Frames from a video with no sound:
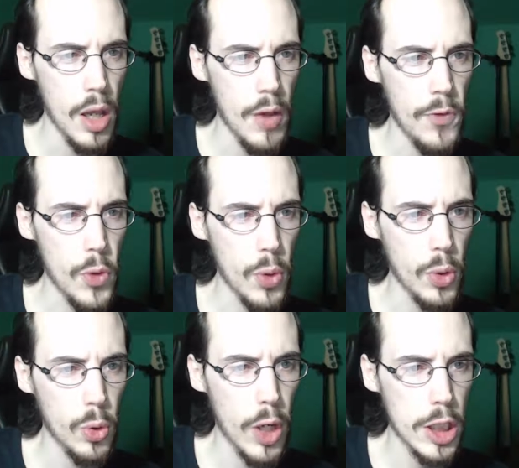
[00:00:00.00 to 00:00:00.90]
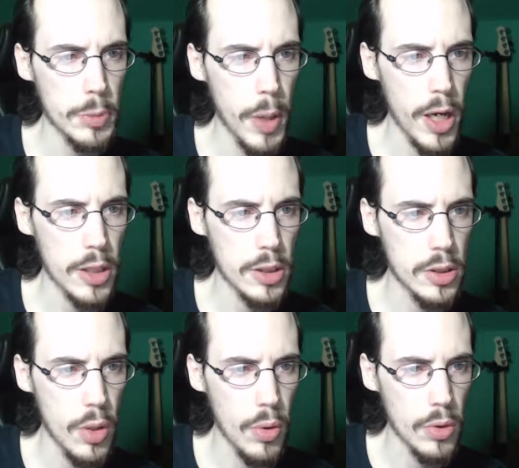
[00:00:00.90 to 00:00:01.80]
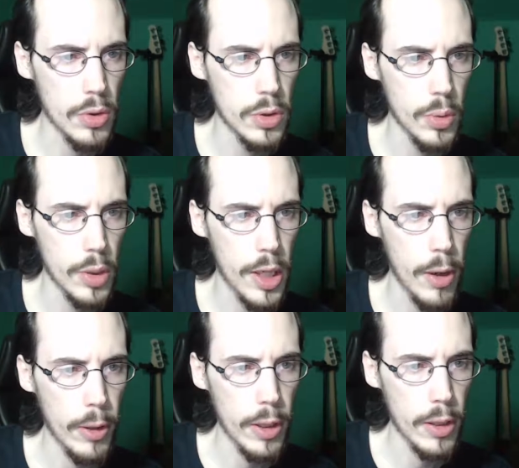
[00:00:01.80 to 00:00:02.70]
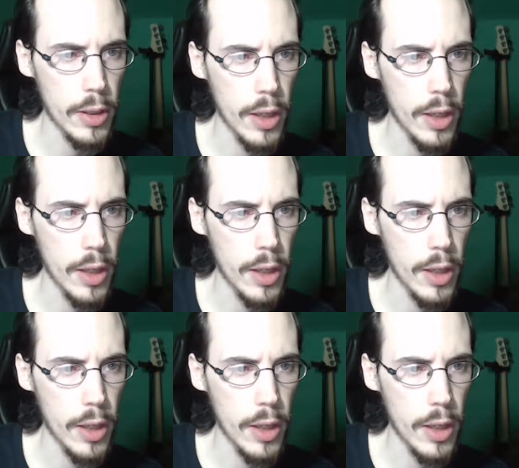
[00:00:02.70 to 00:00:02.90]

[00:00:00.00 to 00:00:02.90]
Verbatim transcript: If you were crushed by a stone you were carrying,